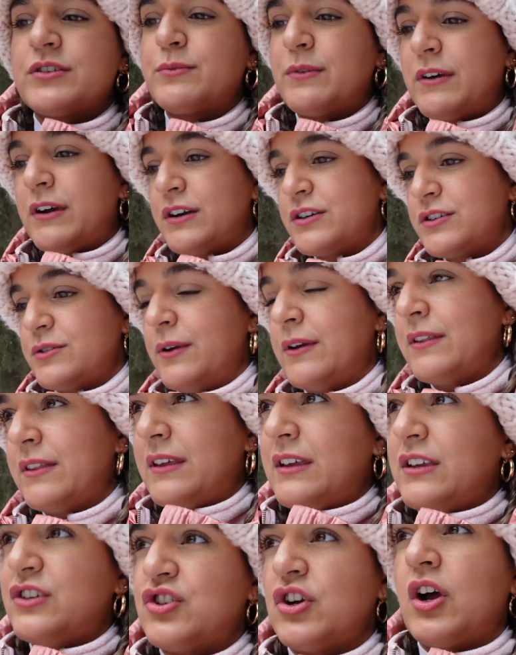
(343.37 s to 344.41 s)
We are doing
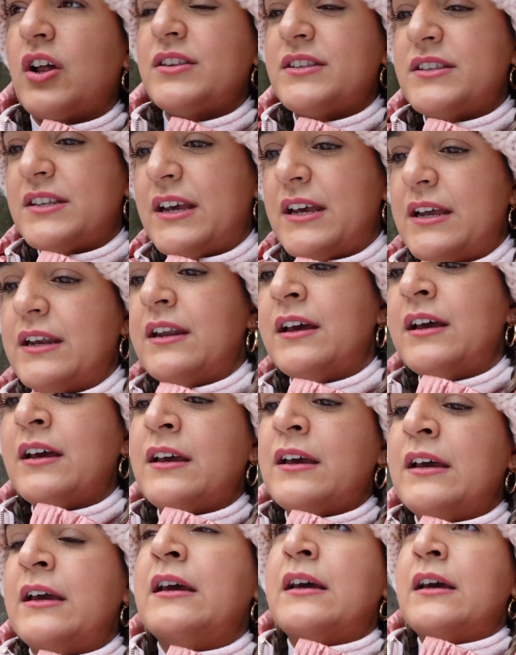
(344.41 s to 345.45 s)
the Johnston
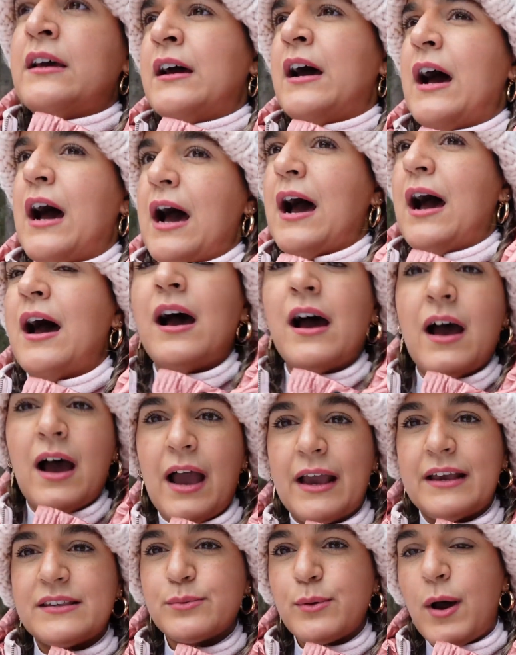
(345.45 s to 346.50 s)
uh,
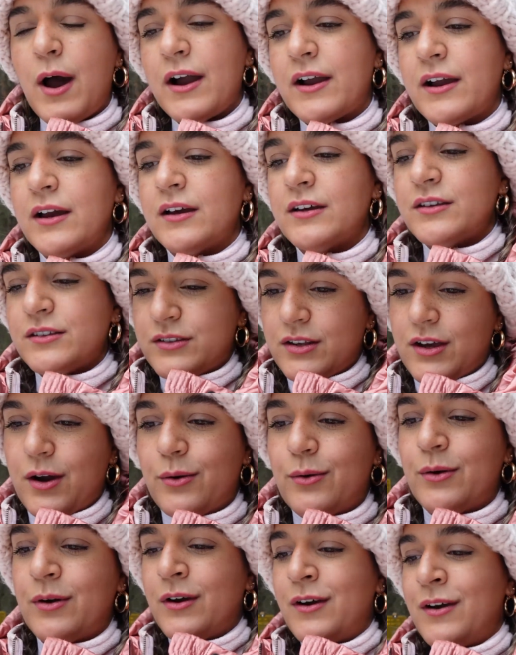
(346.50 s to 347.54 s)
Ice Walk, so
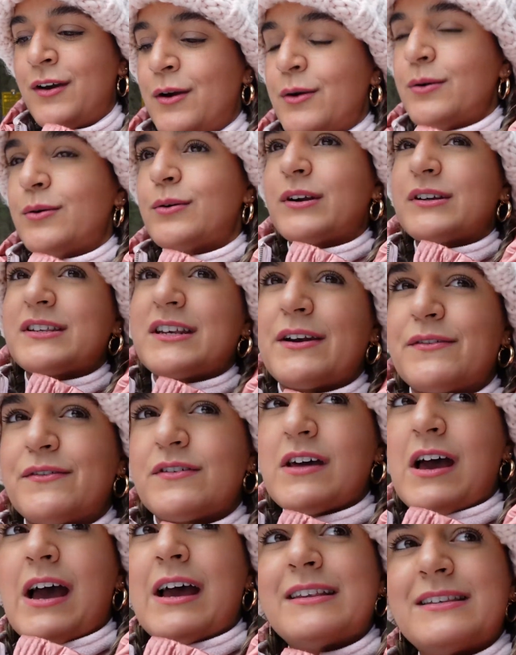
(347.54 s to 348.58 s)
we're excited for
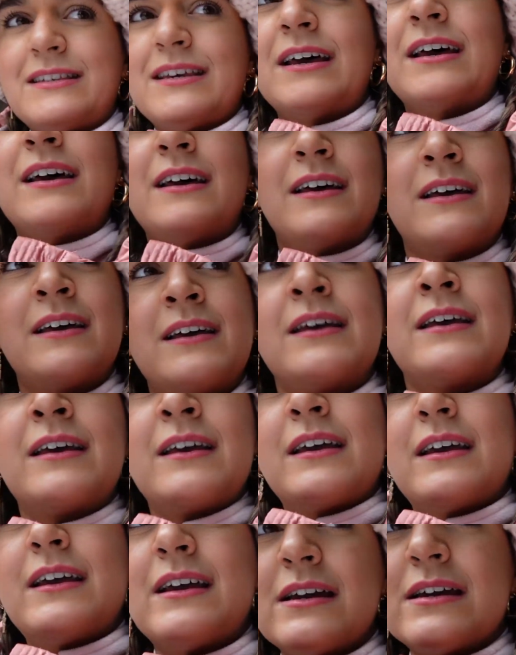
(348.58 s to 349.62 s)
that.
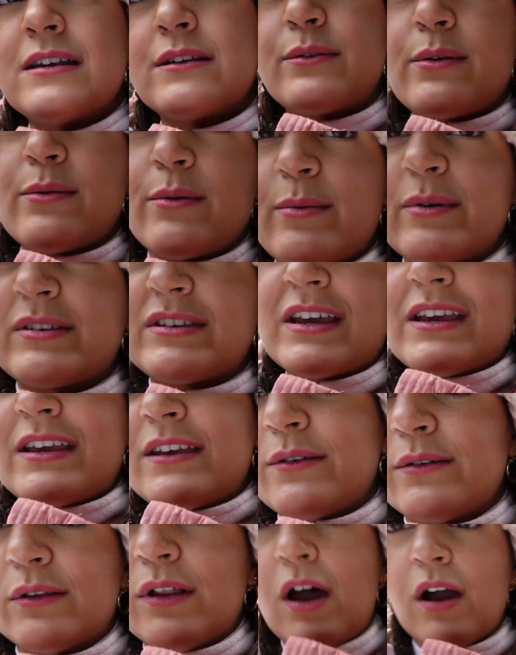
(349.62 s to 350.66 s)
And we will be taking
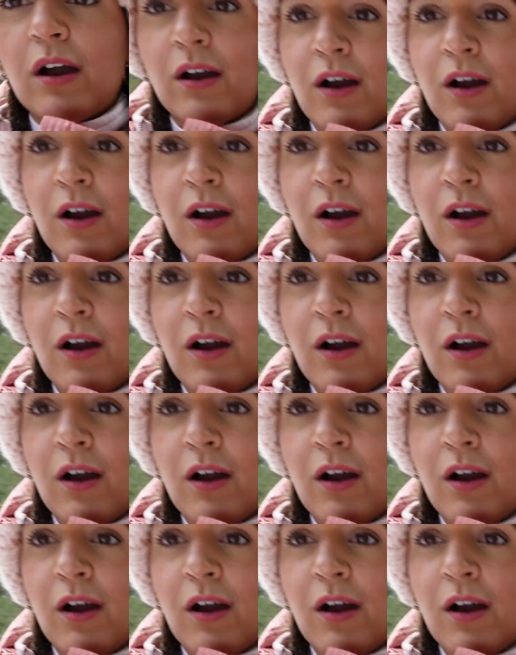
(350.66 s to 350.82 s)
you along,